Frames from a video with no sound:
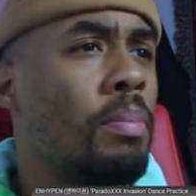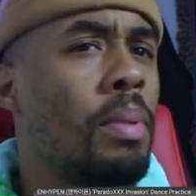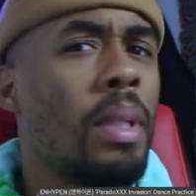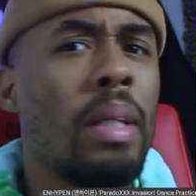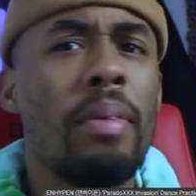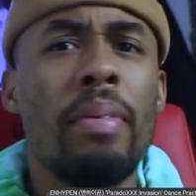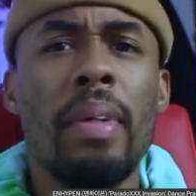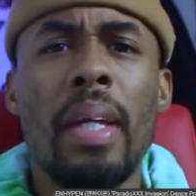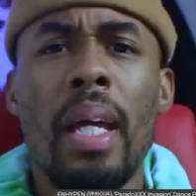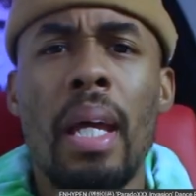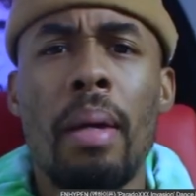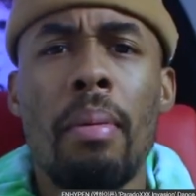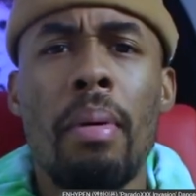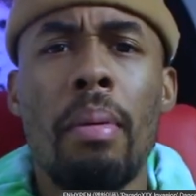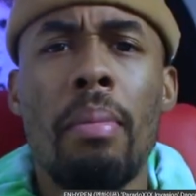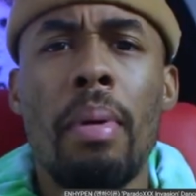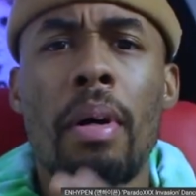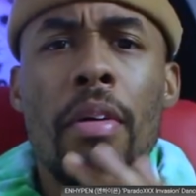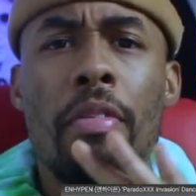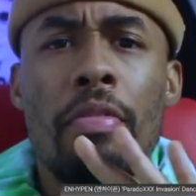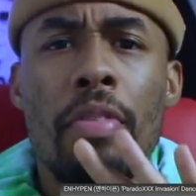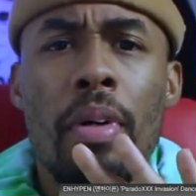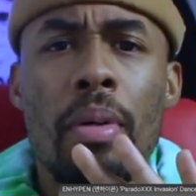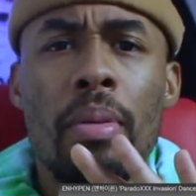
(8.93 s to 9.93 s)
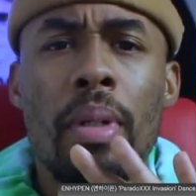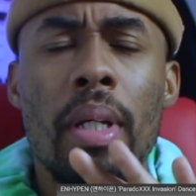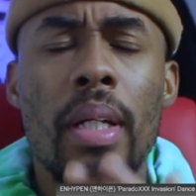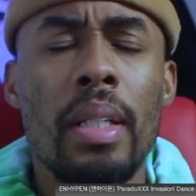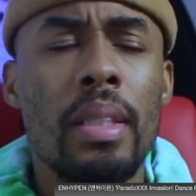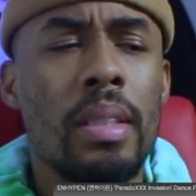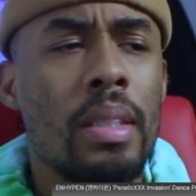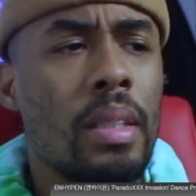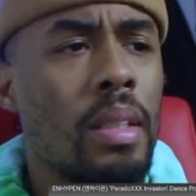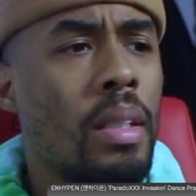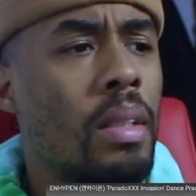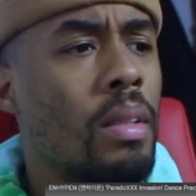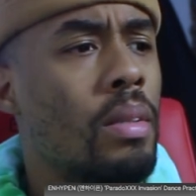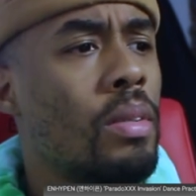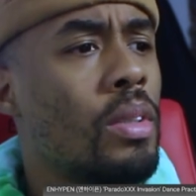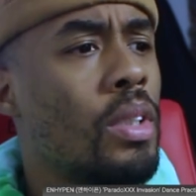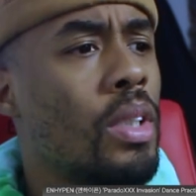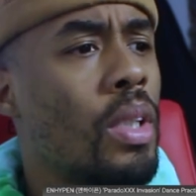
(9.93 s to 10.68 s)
I believe it came about four days ago.